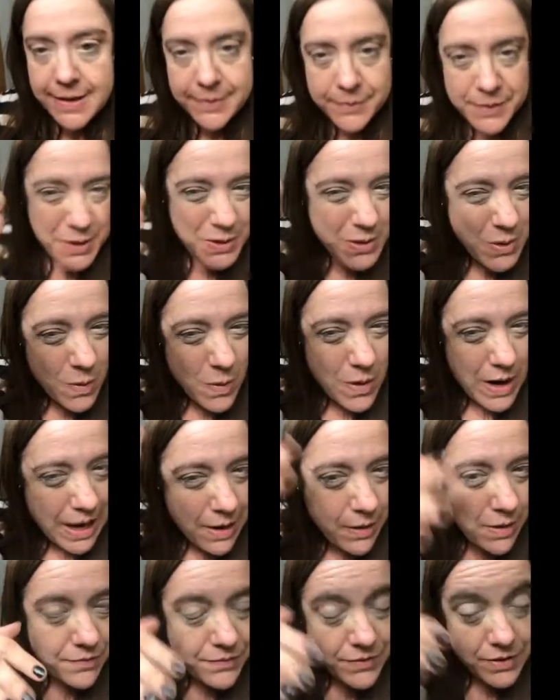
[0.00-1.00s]
You know
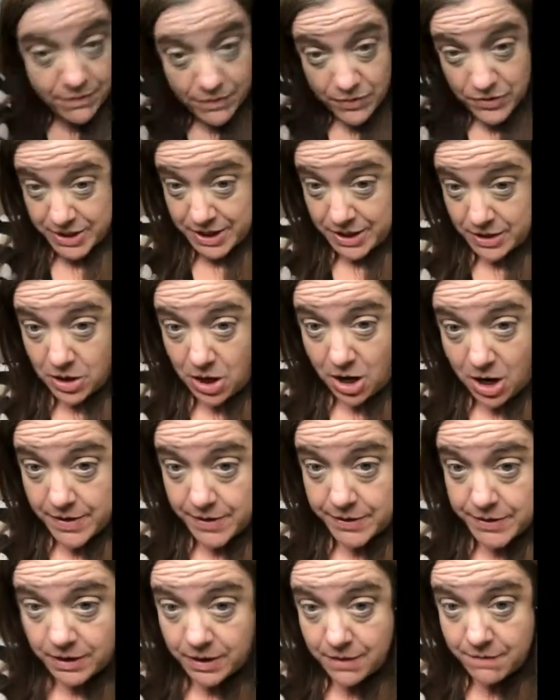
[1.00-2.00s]
how, have you ever seen a car
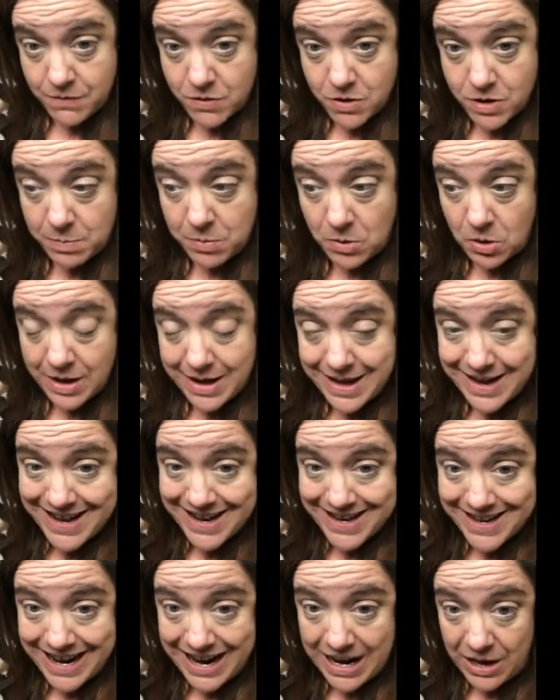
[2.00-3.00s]
that's a convertible
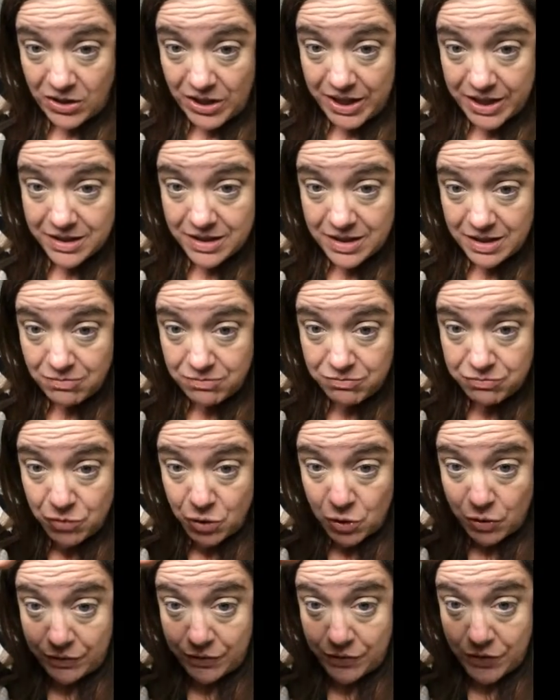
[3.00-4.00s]
and how like the
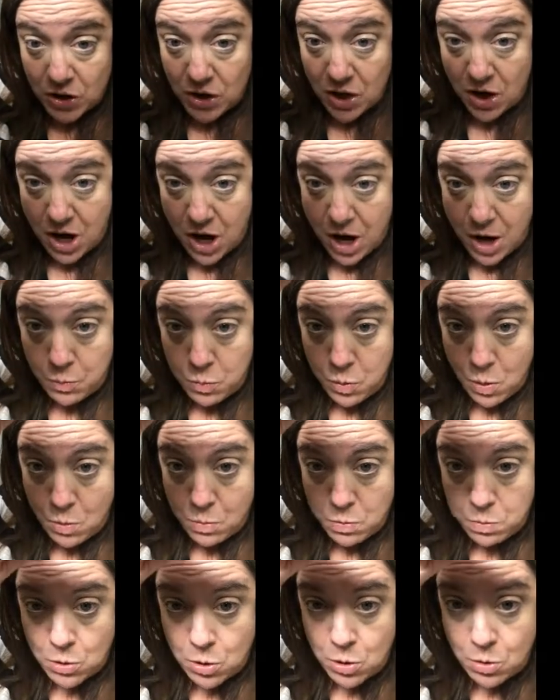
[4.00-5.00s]
roof of the car bloop,
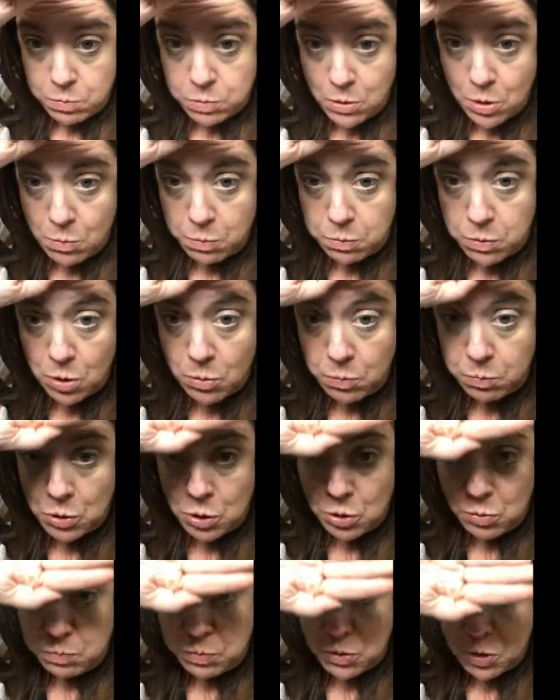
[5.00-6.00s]
bloop, bloop, bloop,
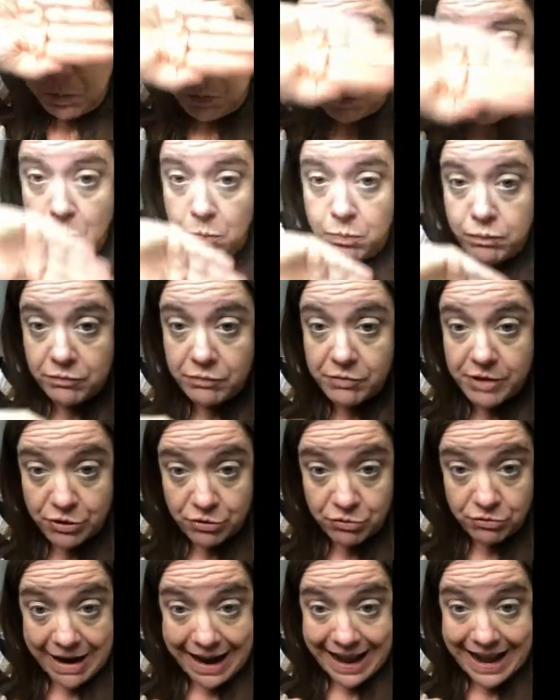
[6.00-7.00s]
bloop, bloop, bloop,
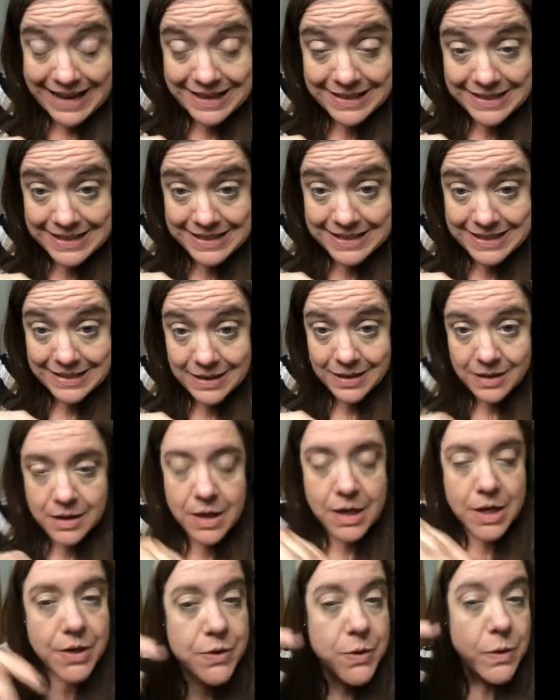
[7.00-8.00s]
retracts?
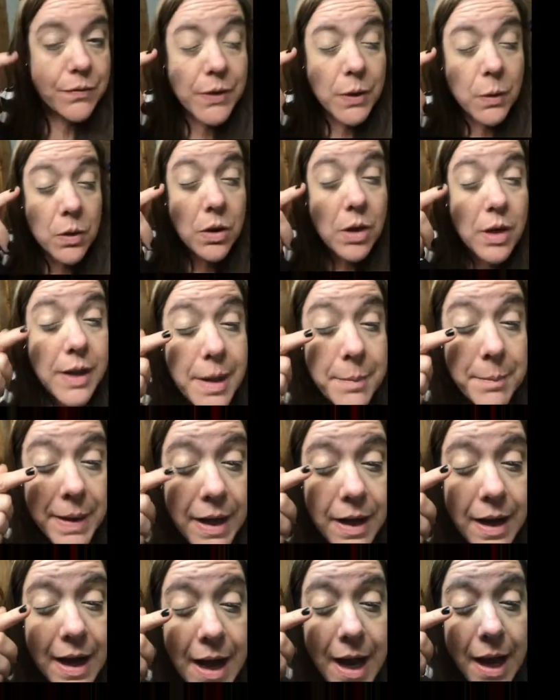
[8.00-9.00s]
So if you look at my
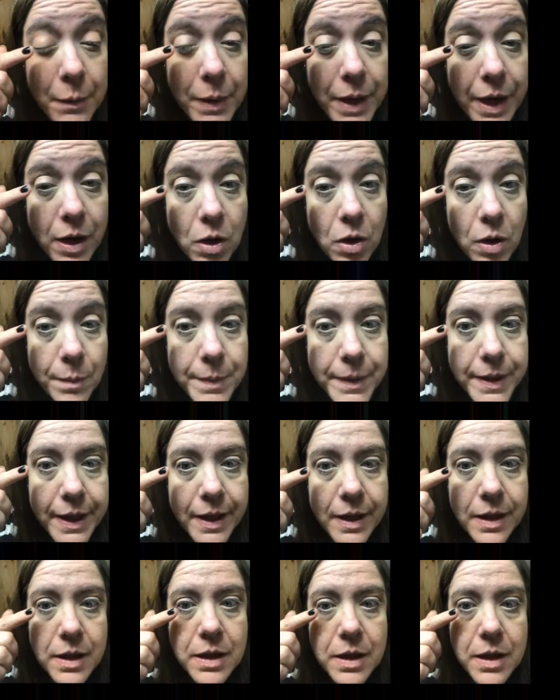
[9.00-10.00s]
eye when I open
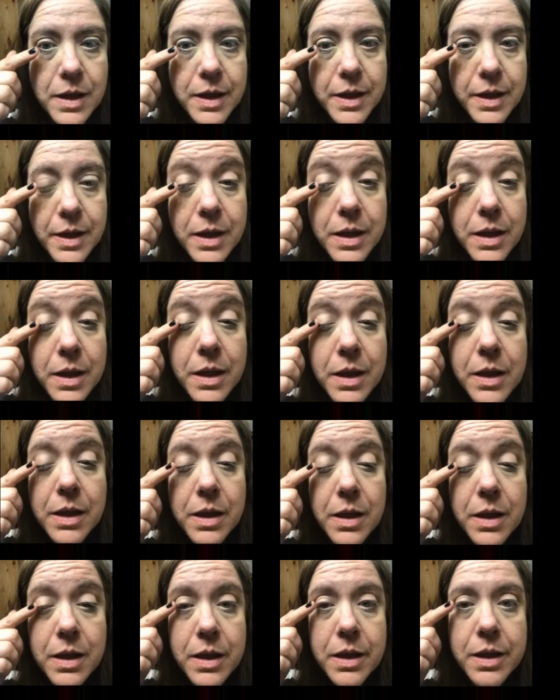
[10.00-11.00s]
it,
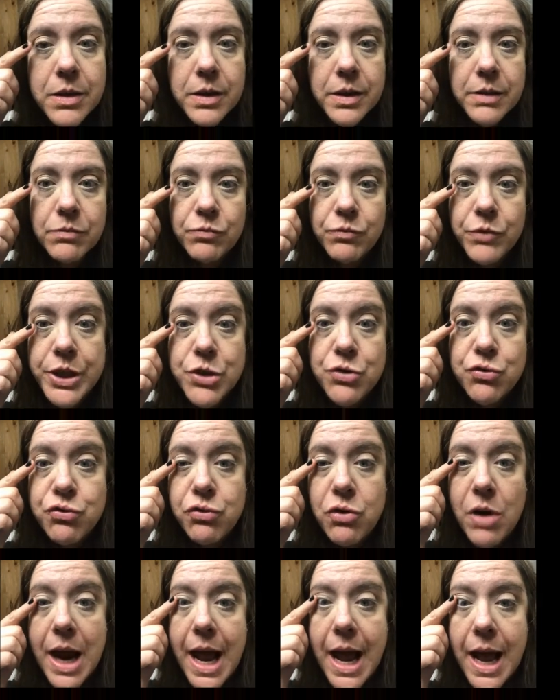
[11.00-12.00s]
it
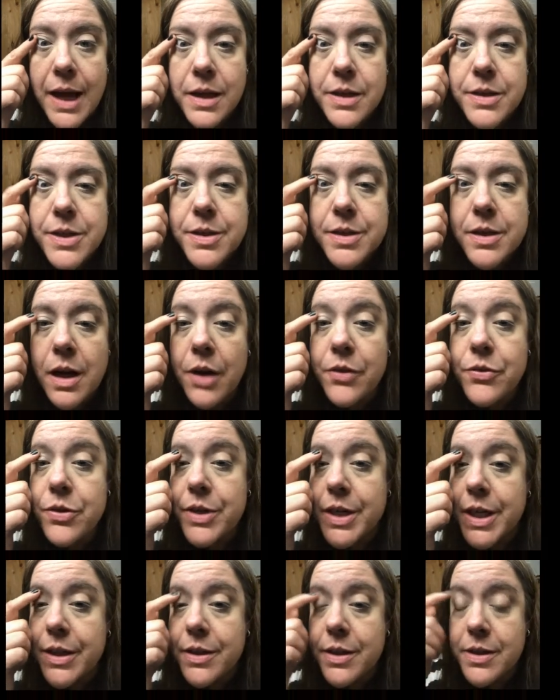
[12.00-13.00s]
retracts
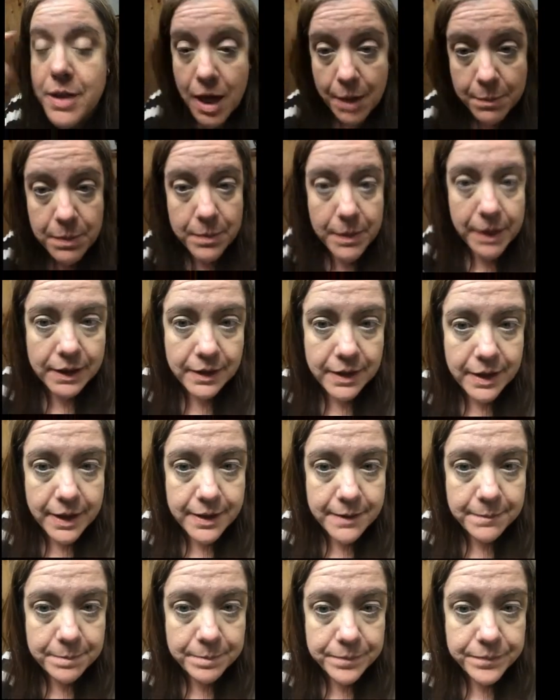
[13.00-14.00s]
underneath the top of my
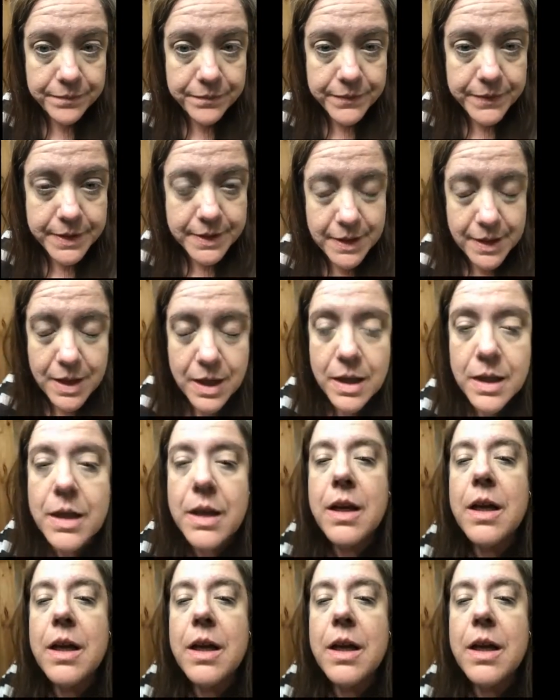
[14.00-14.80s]
lid. See that?